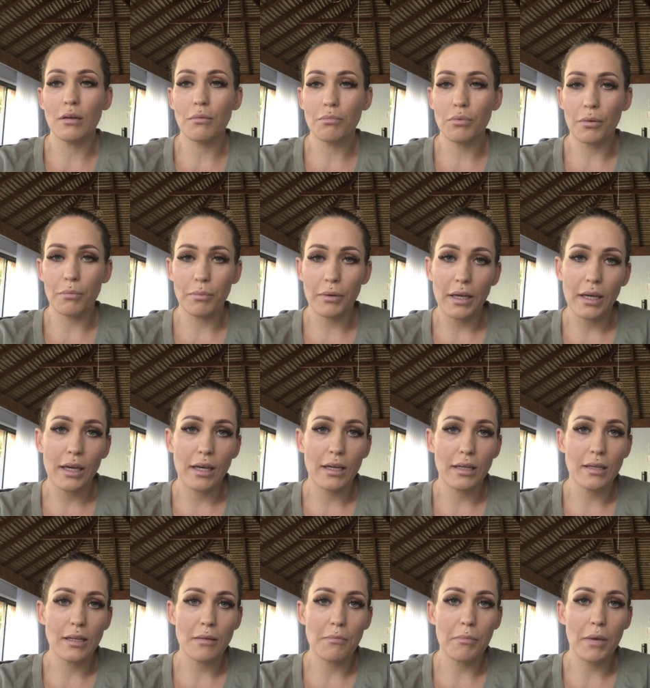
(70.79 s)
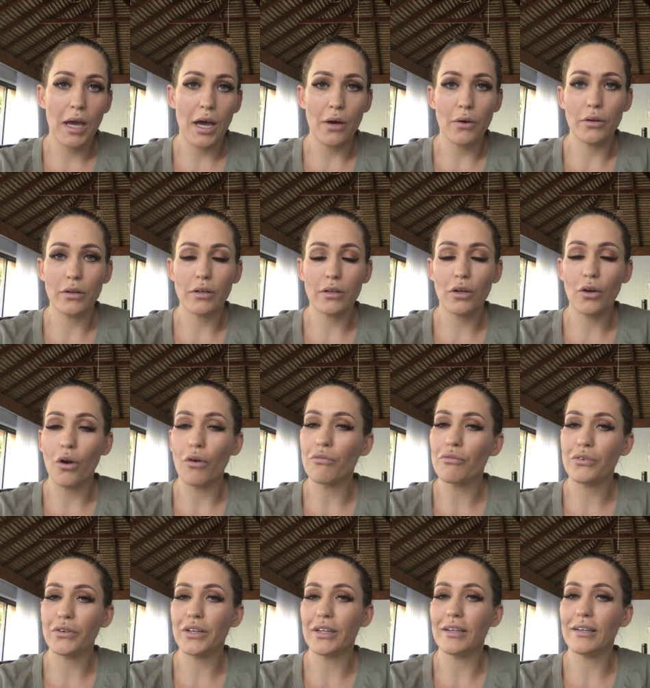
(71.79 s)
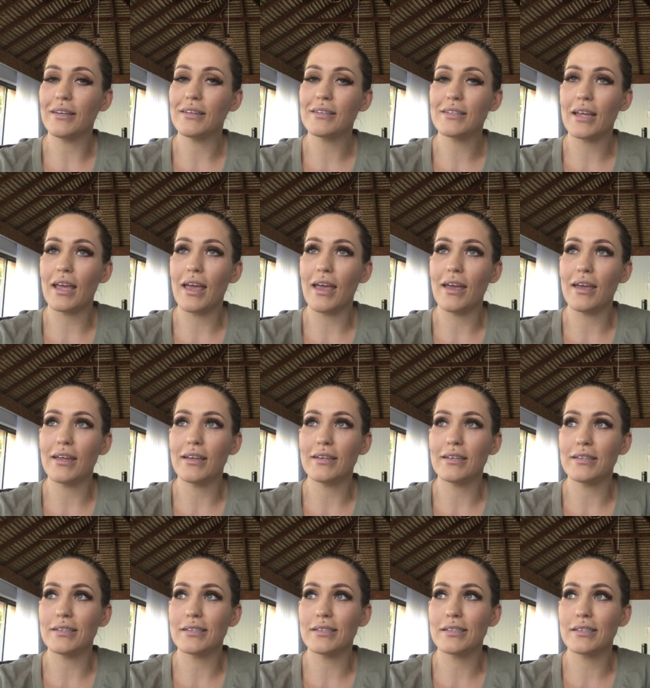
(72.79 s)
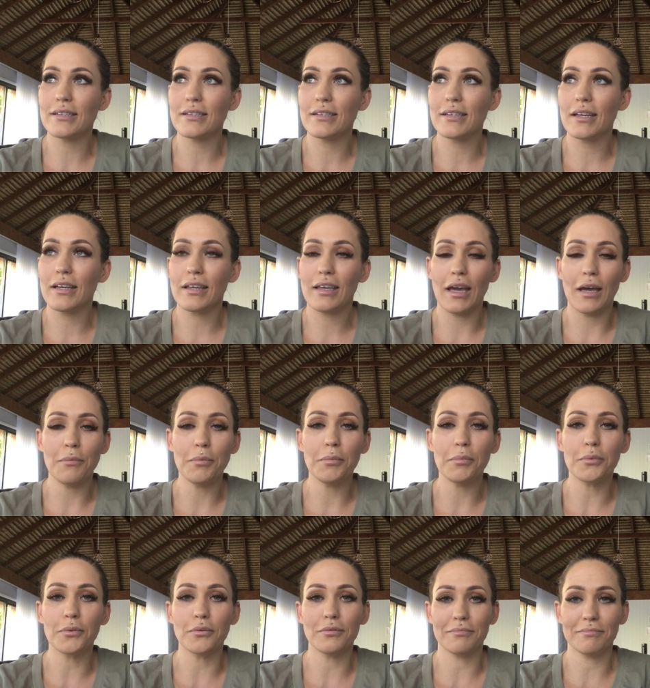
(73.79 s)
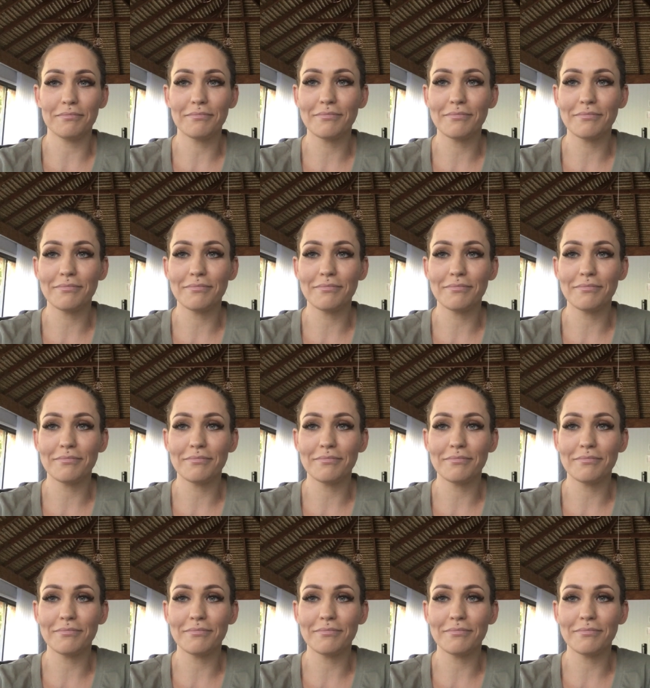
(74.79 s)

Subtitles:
prepared, empowered, confident and capable.